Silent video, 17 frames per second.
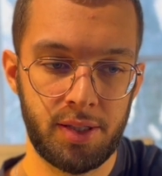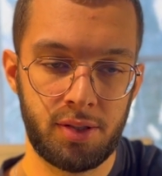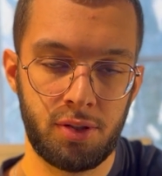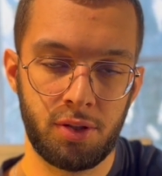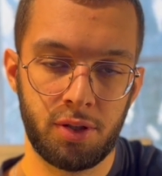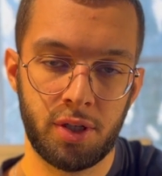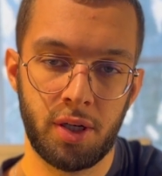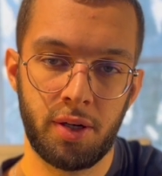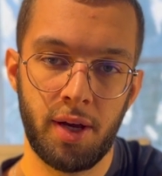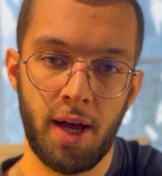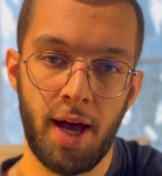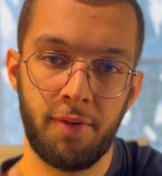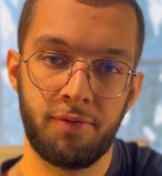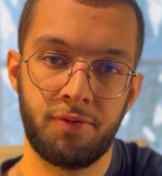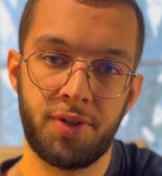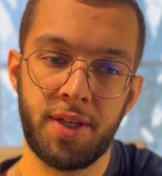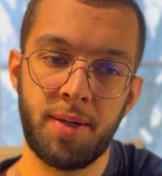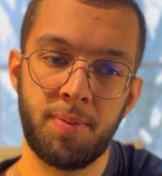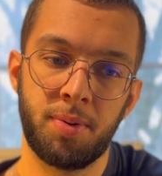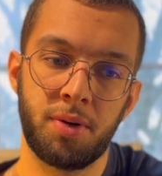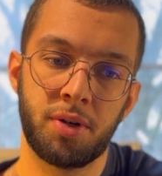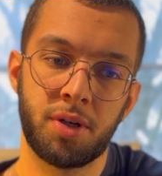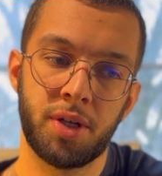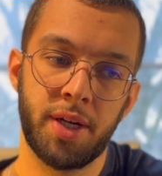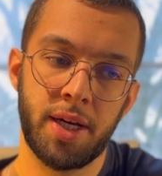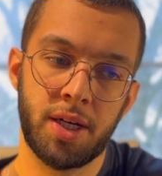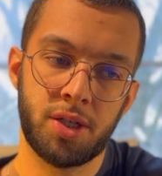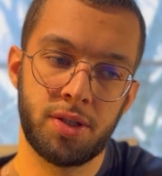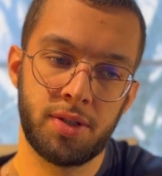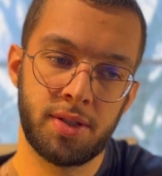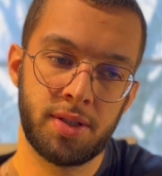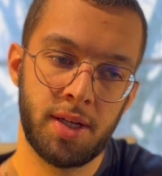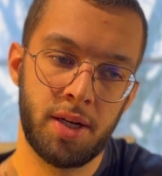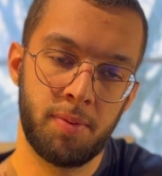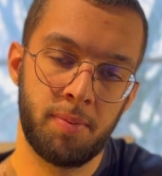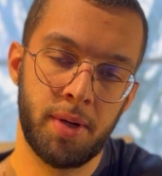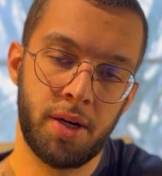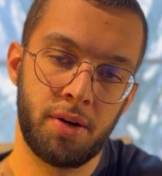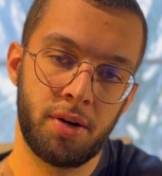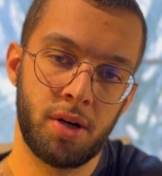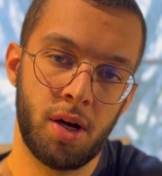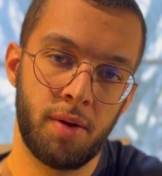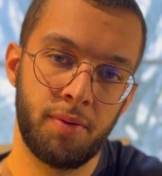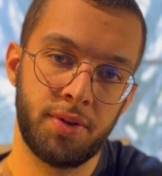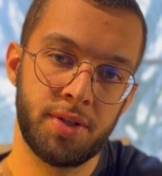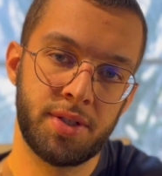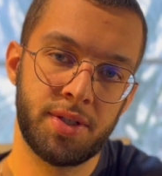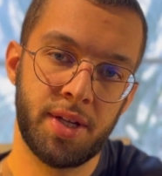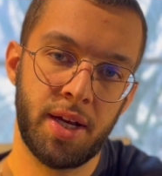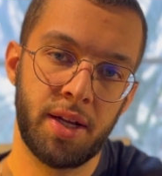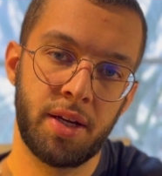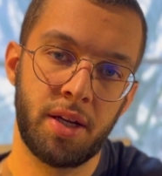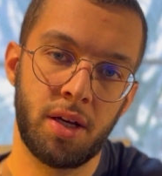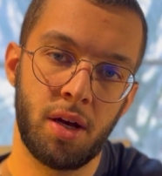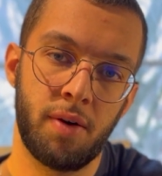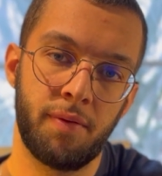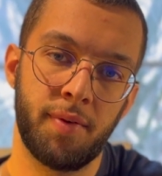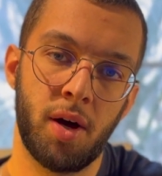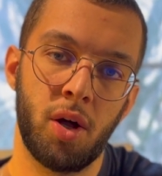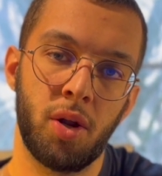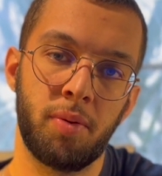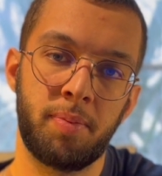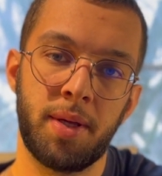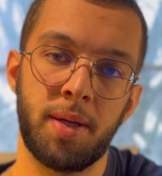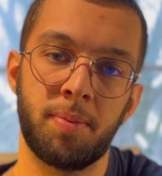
you're going to have deeper connections and a better understanding of all the people